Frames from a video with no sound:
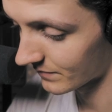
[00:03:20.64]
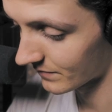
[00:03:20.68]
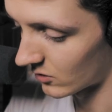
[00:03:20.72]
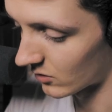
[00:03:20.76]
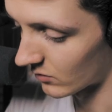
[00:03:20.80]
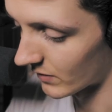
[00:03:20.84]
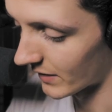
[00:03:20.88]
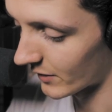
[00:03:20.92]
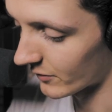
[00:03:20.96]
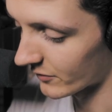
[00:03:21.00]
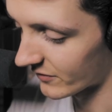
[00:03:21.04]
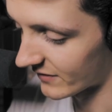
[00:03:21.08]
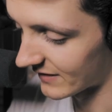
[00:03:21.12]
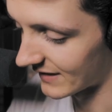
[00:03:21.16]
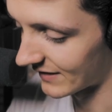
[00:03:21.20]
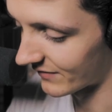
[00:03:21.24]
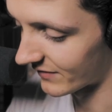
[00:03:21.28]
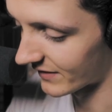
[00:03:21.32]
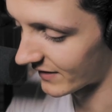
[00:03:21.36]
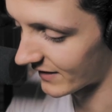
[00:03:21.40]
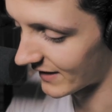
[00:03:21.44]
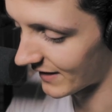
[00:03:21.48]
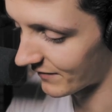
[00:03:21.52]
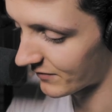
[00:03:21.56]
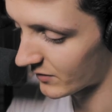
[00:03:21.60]
or else leave
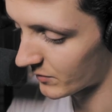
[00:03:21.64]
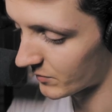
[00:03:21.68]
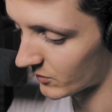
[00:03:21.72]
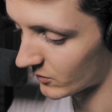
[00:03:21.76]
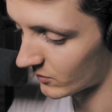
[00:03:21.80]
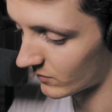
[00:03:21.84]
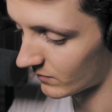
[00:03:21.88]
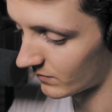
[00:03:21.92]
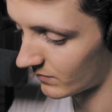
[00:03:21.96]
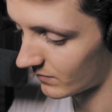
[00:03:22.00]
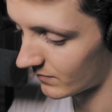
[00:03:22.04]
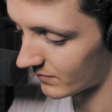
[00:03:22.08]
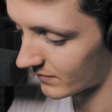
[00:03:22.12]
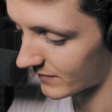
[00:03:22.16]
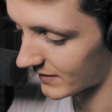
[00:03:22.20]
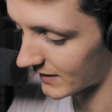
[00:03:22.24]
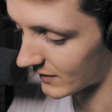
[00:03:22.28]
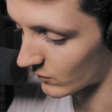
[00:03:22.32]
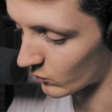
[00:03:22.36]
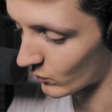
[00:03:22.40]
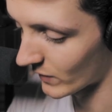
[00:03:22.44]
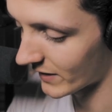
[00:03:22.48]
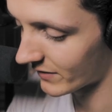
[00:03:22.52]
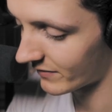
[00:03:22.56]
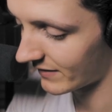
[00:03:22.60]
an inevitable
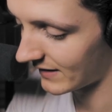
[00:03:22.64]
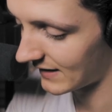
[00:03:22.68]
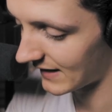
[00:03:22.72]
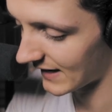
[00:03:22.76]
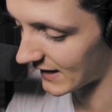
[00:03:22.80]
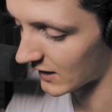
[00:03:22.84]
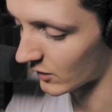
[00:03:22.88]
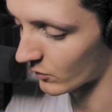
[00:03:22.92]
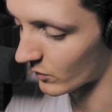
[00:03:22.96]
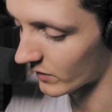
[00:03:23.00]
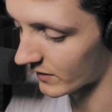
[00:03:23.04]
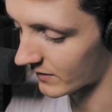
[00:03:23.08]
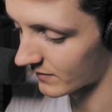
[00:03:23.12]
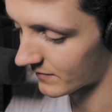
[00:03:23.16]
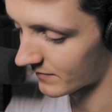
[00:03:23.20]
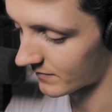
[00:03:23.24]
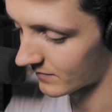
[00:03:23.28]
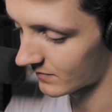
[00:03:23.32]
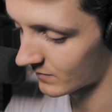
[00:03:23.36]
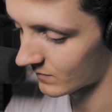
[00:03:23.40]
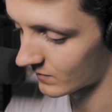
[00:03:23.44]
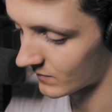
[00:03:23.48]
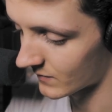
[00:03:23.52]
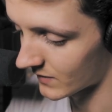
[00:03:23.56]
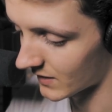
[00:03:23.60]
and weary languor
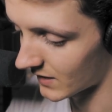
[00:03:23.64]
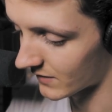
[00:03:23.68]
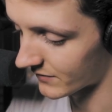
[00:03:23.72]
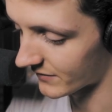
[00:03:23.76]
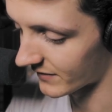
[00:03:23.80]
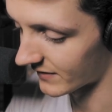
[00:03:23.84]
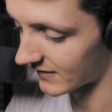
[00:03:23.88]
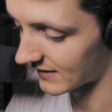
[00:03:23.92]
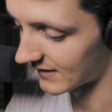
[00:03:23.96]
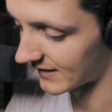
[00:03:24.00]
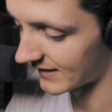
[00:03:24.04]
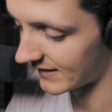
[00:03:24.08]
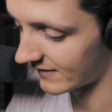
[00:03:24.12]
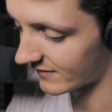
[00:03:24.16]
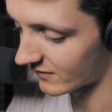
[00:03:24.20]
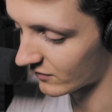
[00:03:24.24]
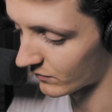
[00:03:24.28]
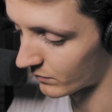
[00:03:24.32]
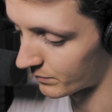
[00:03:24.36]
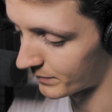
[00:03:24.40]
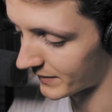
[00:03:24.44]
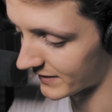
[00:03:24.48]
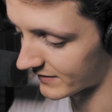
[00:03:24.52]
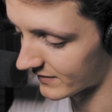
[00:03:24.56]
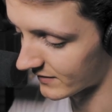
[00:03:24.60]
after the lees
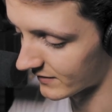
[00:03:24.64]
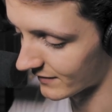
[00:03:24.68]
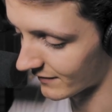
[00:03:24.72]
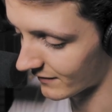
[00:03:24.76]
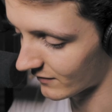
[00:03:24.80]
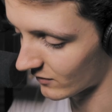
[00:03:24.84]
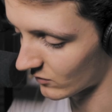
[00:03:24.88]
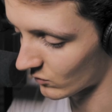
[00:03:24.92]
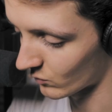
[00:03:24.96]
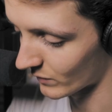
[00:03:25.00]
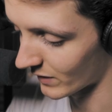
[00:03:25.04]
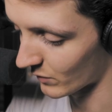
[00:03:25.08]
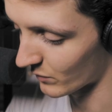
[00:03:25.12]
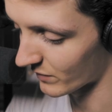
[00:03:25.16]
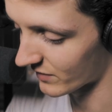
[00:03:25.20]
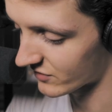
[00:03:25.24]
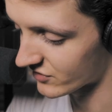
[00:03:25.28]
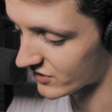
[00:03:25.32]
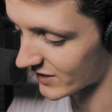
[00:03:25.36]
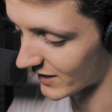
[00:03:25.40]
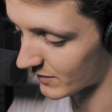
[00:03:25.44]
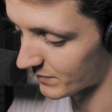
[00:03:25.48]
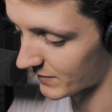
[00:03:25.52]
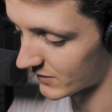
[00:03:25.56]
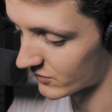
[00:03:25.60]
of bitterness wherewith
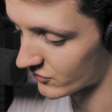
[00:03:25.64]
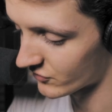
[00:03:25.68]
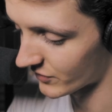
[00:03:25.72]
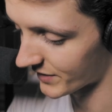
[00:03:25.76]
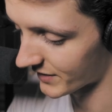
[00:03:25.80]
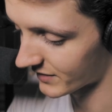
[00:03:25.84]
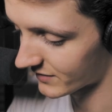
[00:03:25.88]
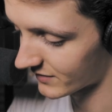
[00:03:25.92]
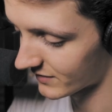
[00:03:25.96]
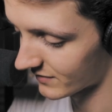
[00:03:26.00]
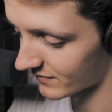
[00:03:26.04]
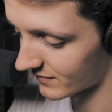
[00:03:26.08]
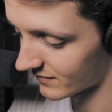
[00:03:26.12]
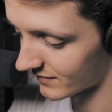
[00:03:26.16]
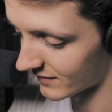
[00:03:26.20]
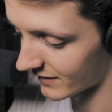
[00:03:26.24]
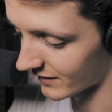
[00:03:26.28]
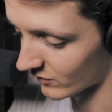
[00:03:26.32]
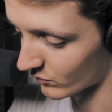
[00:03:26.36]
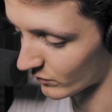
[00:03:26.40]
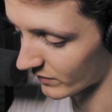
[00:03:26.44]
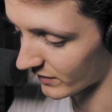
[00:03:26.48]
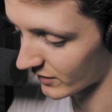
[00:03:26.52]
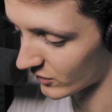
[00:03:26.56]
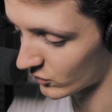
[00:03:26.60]
she had been drugged,
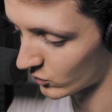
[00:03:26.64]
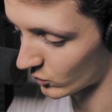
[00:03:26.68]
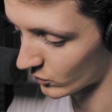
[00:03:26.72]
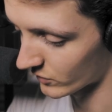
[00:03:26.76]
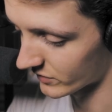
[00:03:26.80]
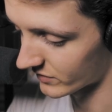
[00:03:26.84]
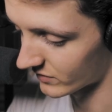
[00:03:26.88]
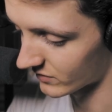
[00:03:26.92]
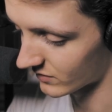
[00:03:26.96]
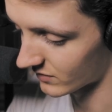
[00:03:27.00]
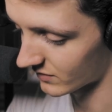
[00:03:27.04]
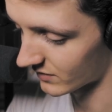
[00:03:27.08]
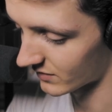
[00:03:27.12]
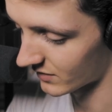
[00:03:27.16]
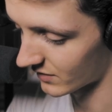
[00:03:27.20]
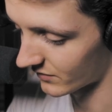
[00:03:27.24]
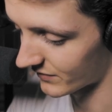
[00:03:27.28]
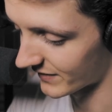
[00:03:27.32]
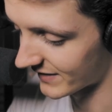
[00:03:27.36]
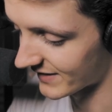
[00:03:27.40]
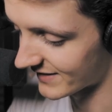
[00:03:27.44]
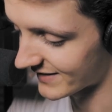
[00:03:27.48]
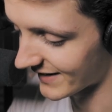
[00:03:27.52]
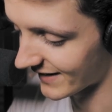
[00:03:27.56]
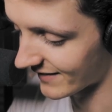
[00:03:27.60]
as with a cordial of
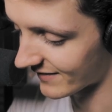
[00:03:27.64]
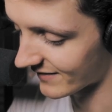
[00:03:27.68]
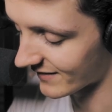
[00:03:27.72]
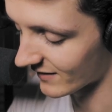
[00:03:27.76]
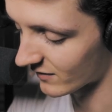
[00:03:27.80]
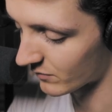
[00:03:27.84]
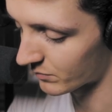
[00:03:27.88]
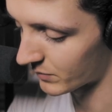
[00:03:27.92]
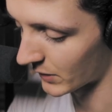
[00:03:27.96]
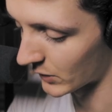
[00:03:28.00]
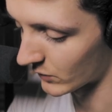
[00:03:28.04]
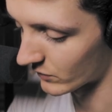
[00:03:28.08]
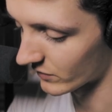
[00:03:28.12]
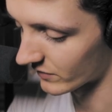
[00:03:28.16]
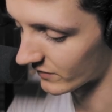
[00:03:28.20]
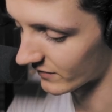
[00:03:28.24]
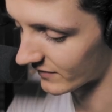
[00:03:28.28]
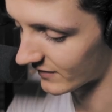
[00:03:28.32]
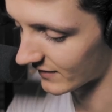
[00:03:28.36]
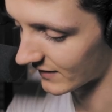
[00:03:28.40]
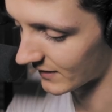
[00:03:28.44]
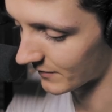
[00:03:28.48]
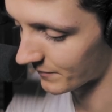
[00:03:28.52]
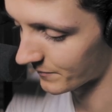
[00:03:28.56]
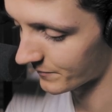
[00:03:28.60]
intensest
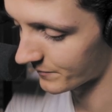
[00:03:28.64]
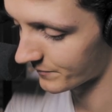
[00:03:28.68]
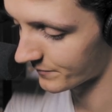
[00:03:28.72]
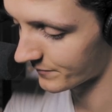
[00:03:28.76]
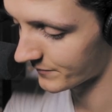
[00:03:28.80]
potency.